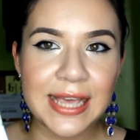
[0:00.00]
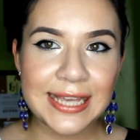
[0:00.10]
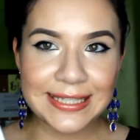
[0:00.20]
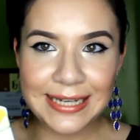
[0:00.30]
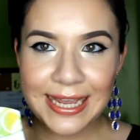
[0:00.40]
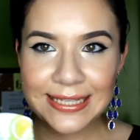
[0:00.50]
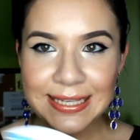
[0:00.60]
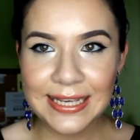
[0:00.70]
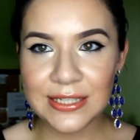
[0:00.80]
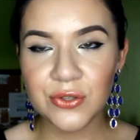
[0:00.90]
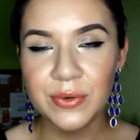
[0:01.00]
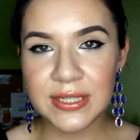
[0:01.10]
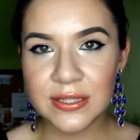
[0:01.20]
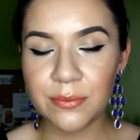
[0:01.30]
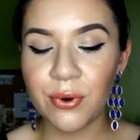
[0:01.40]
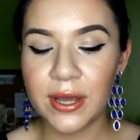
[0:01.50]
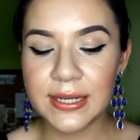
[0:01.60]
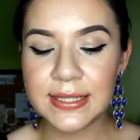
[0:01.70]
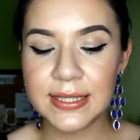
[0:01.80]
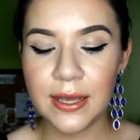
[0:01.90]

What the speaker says: as nice as the rest of the products,